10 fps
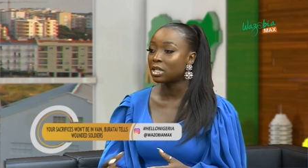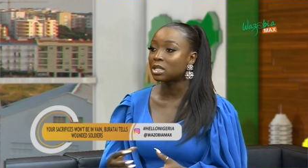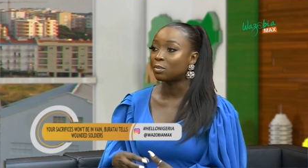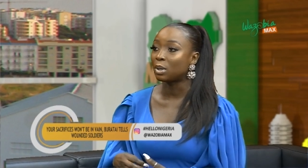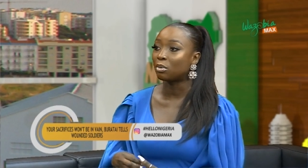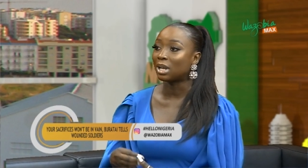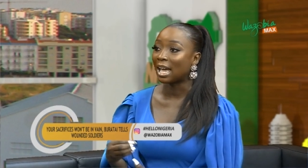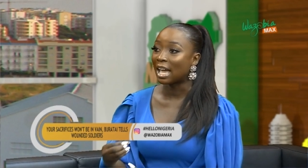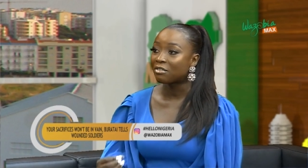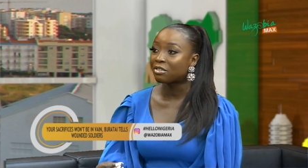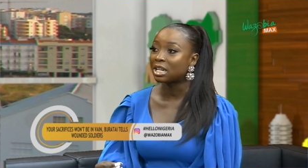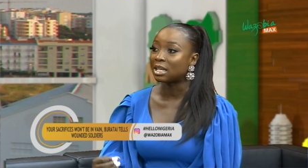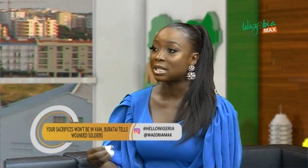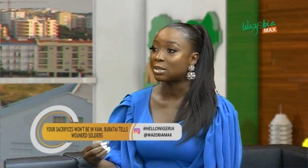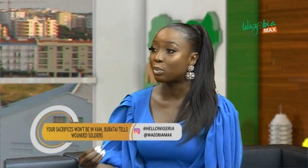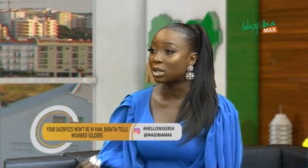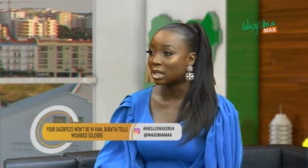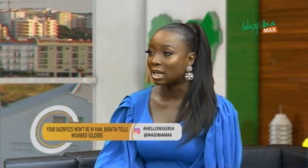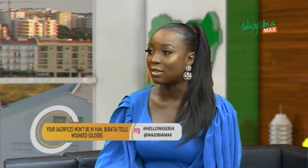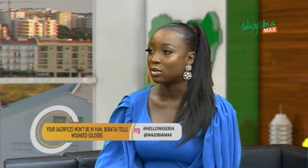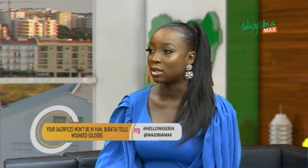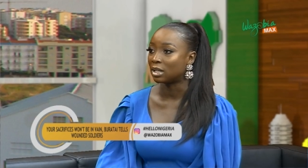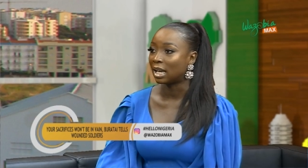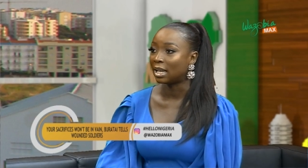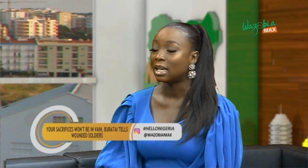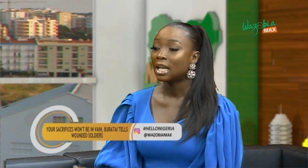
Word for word: These are people that every day put their lives on the line.